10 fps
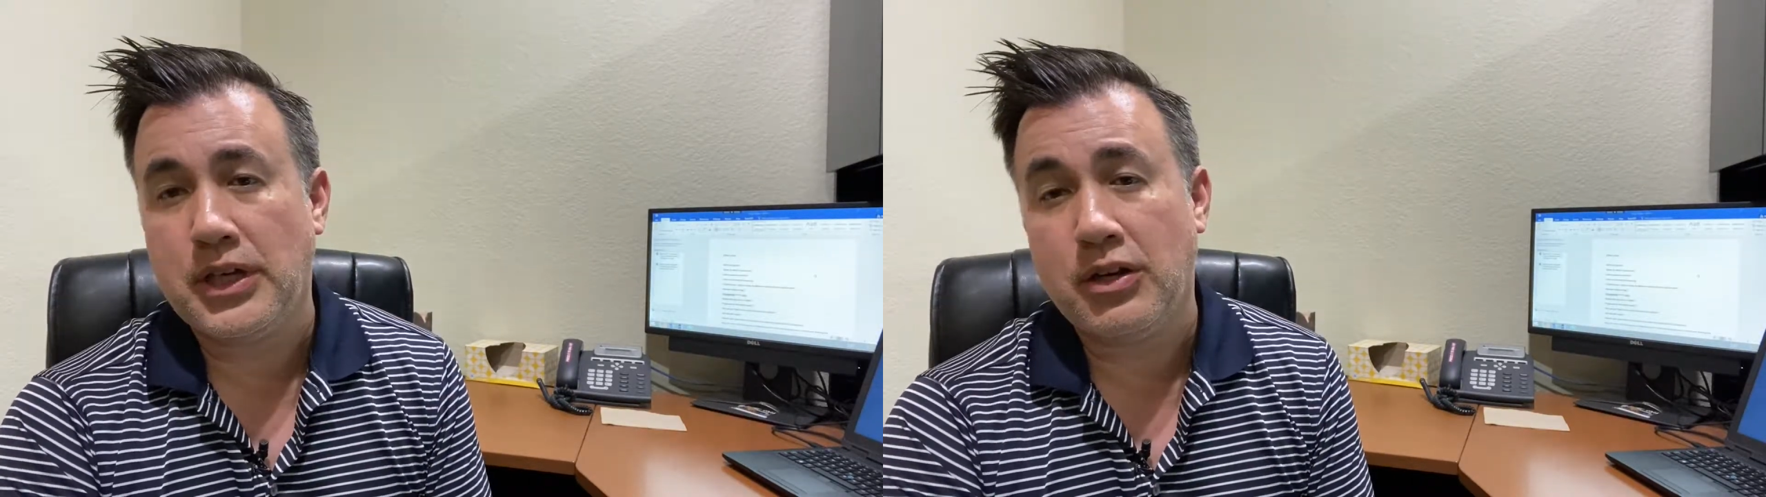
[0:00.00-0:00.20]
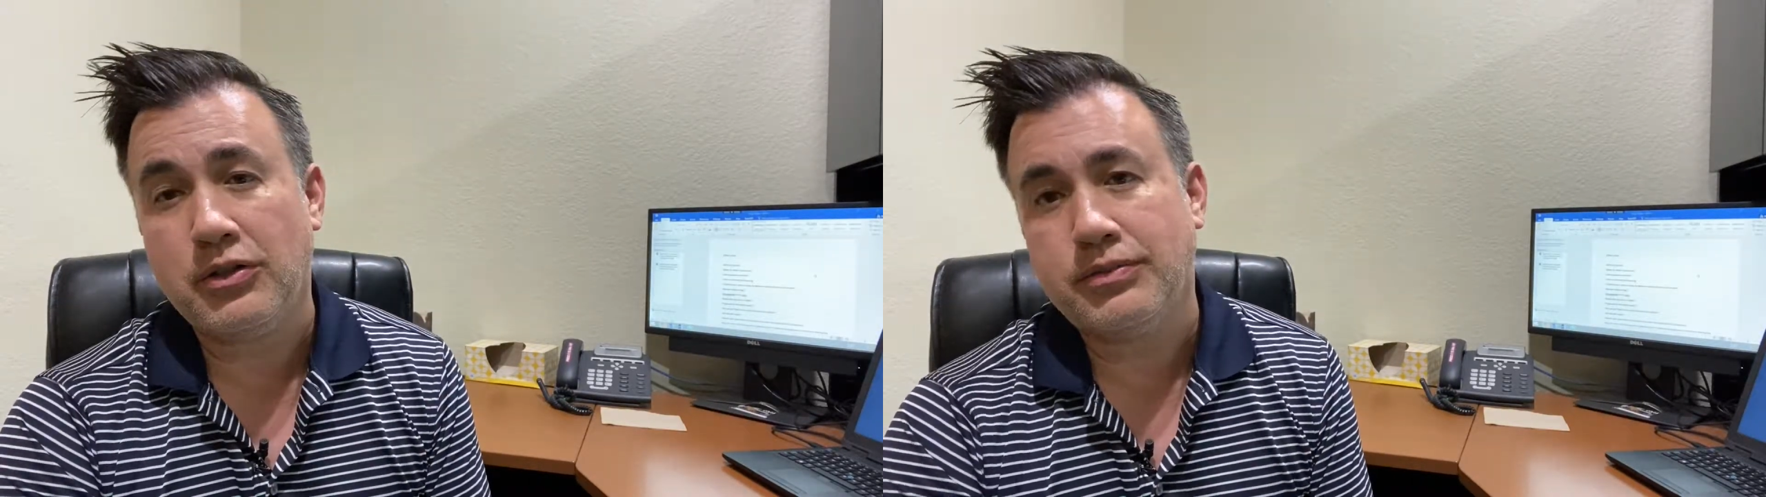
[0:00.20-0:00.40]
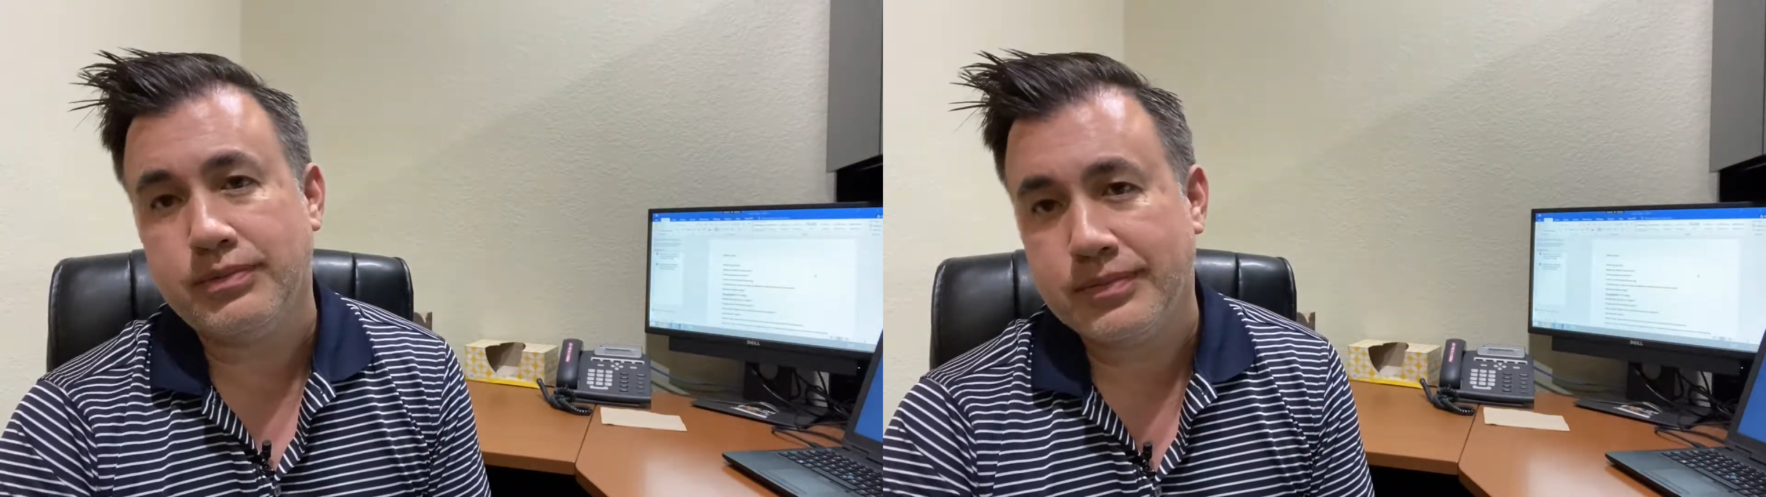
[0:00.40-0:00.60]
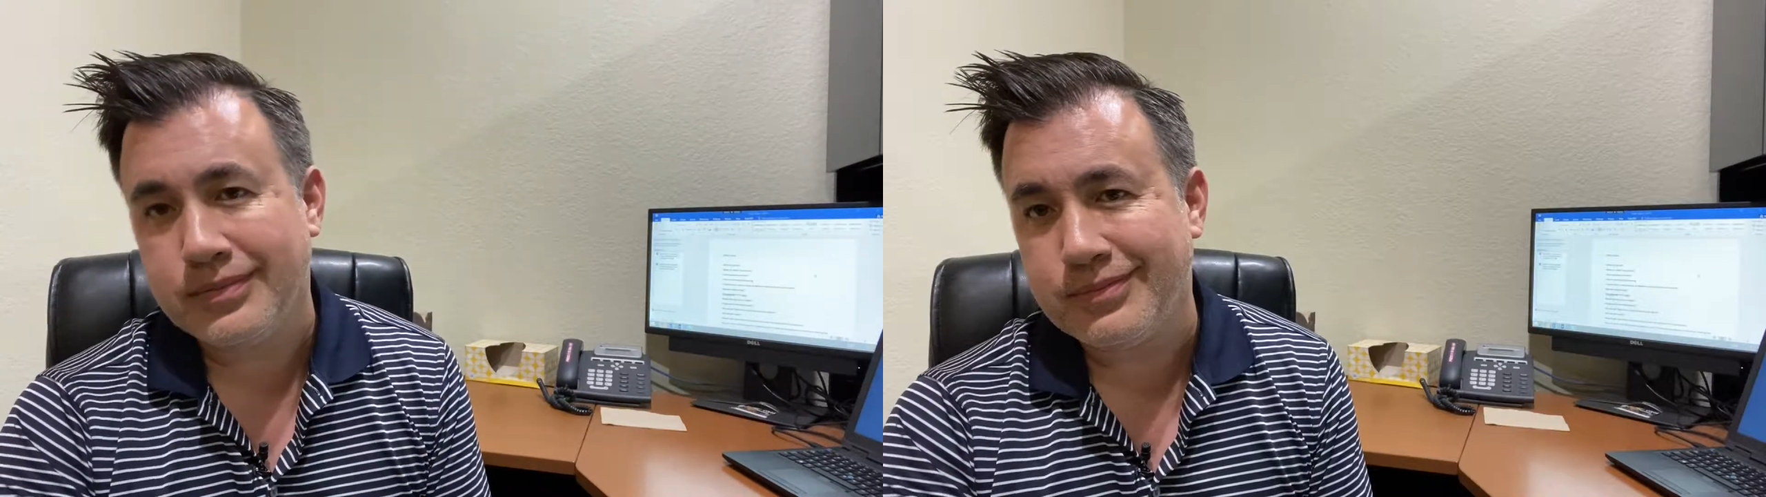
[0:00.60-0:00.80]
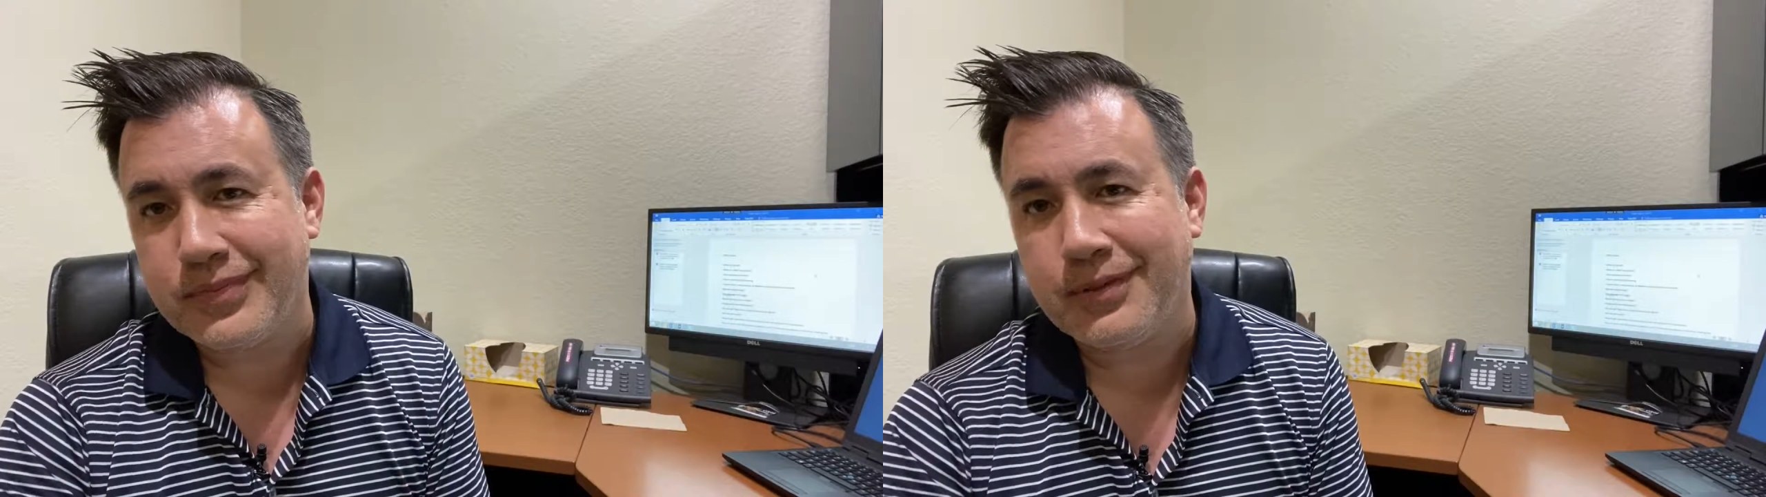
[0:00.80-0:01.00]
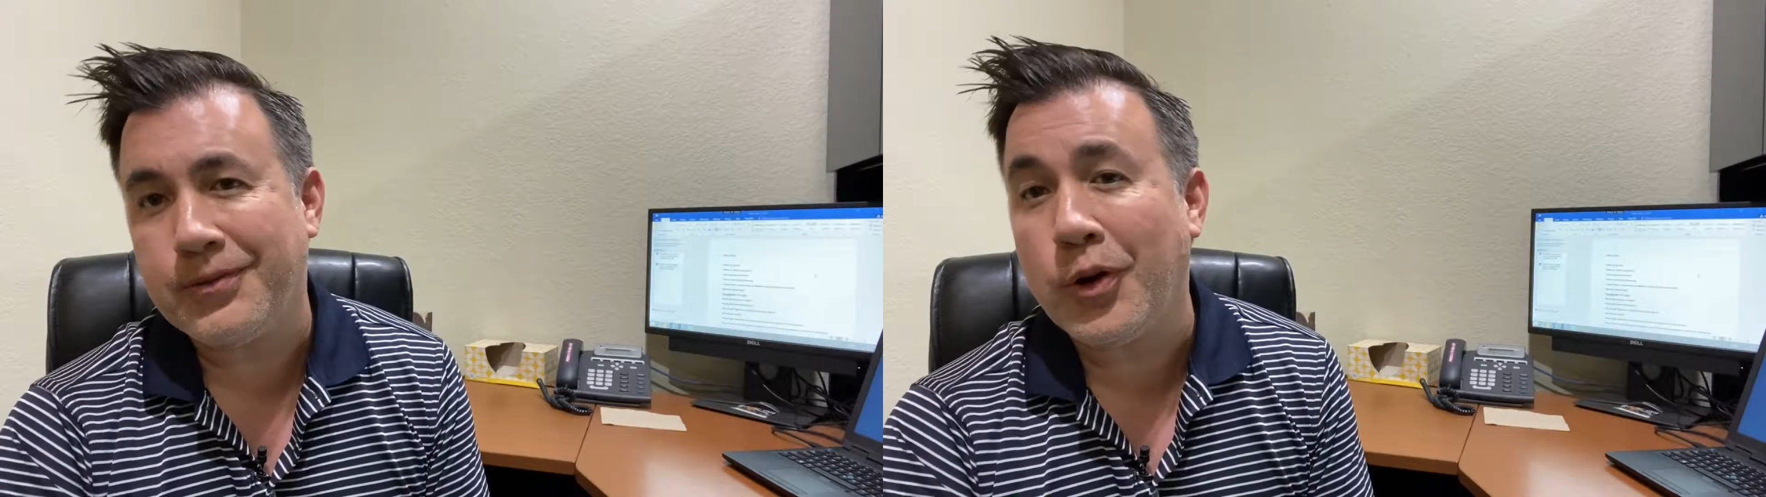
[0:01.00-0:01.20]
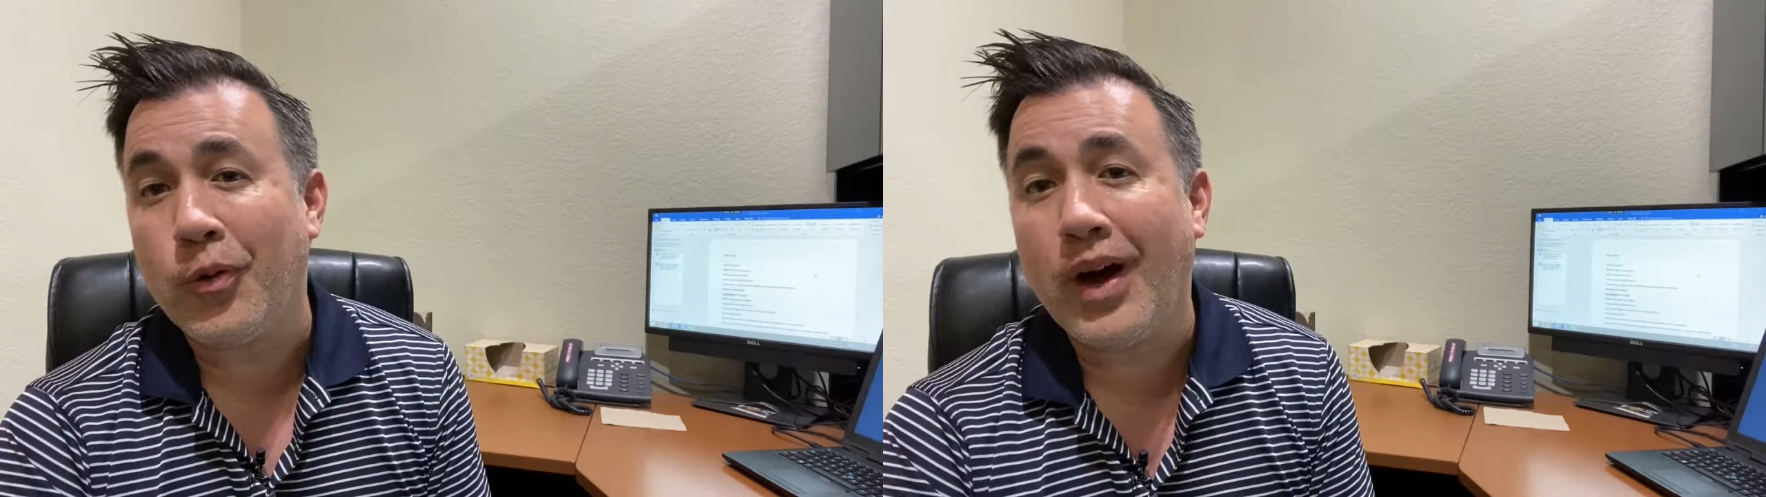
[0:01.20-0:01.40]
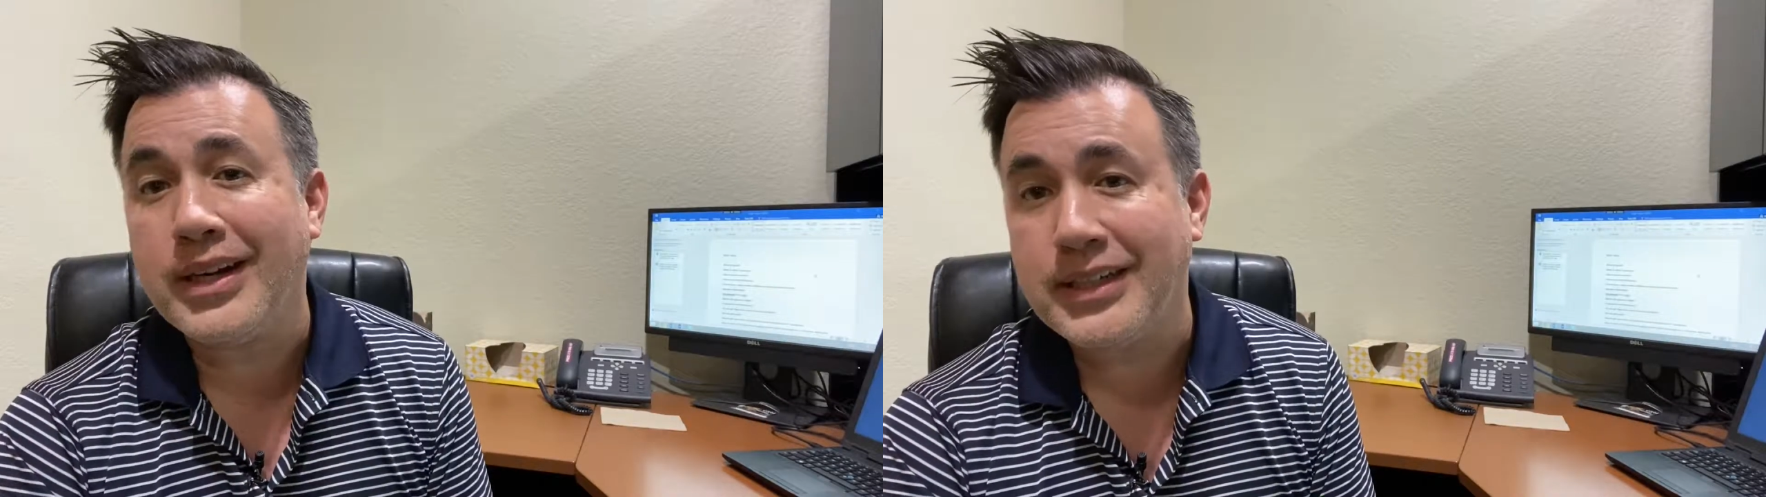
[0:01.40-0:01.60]
Oh, the
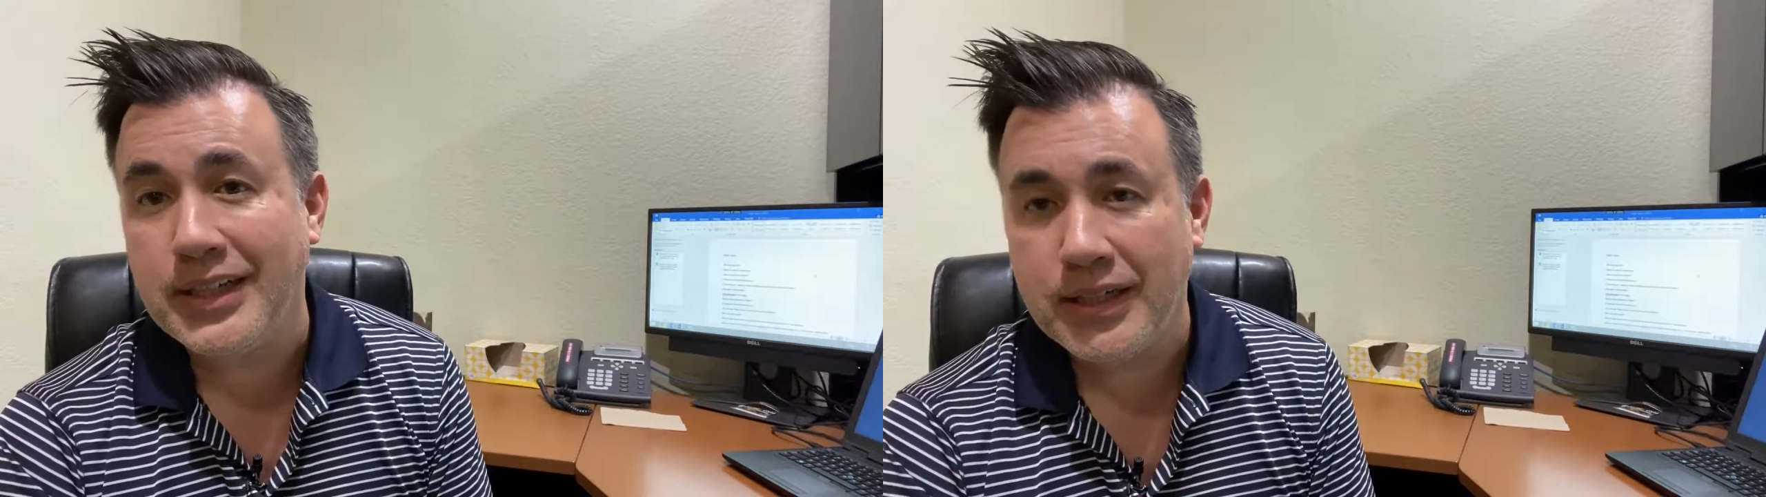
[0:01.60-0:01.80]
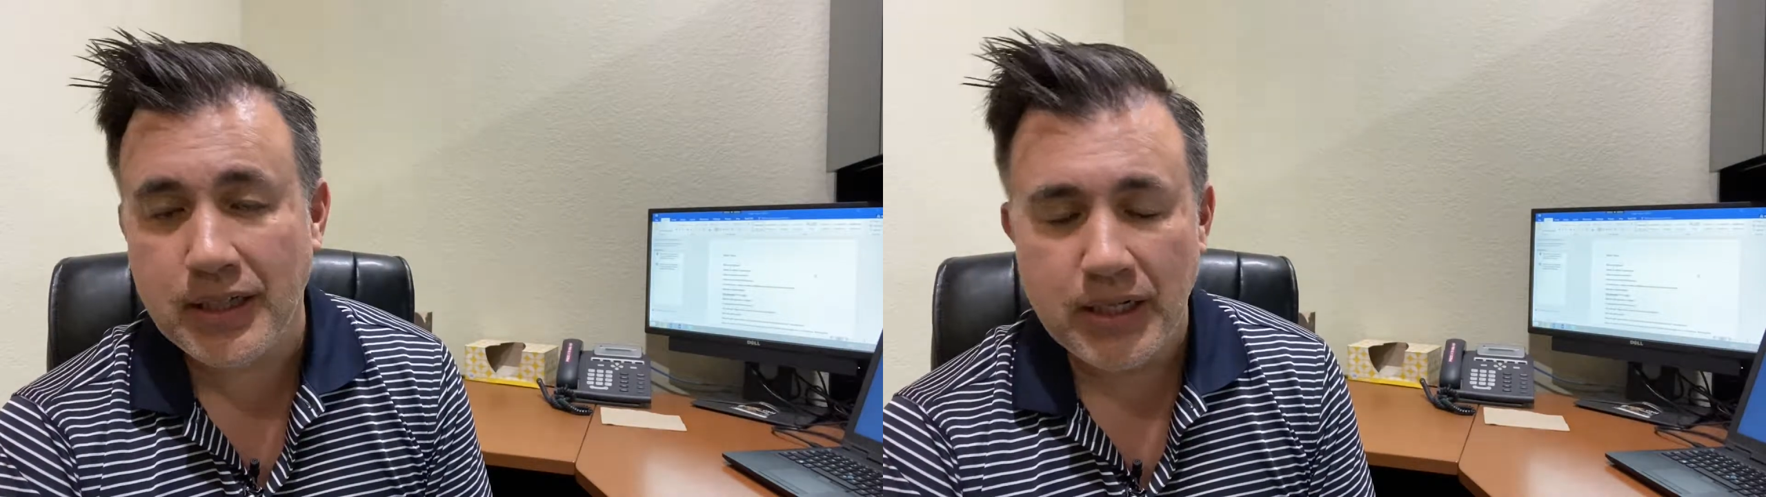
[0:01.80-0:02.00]
photo ID,